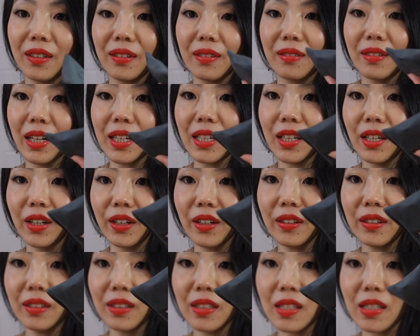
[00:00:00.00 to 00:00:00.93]
right
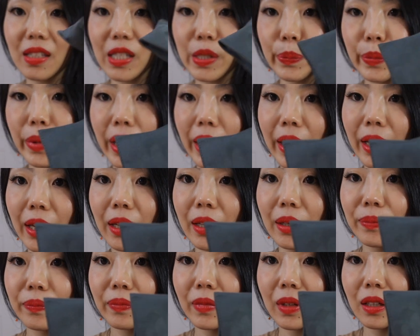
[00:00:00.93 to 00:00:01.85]
here. This is my
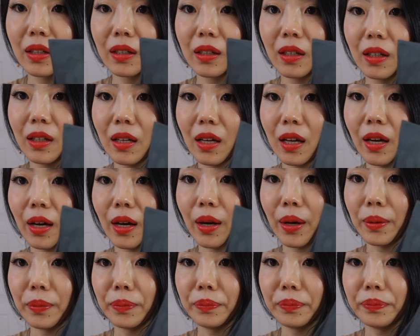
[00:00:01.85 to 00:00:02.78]

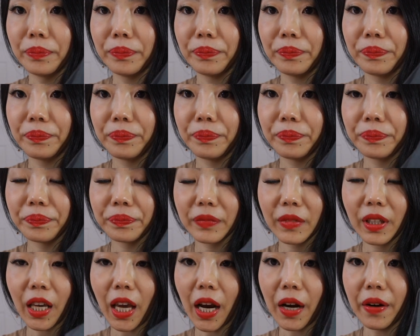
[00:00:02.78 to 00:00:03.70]
um,
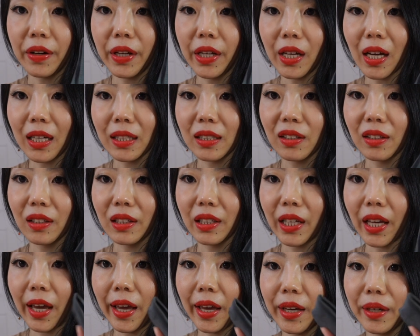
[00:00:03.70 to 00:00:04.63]

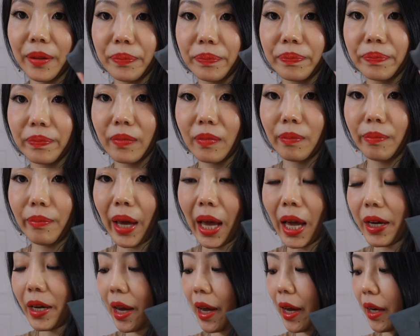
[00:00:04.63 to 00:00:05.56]
Atelier
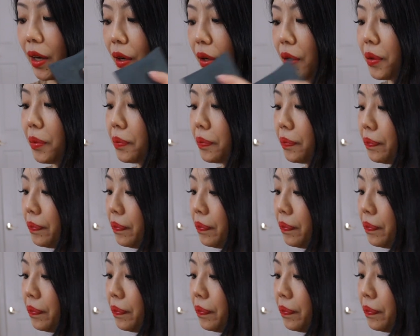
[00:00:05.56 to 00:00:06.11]
bag hanger.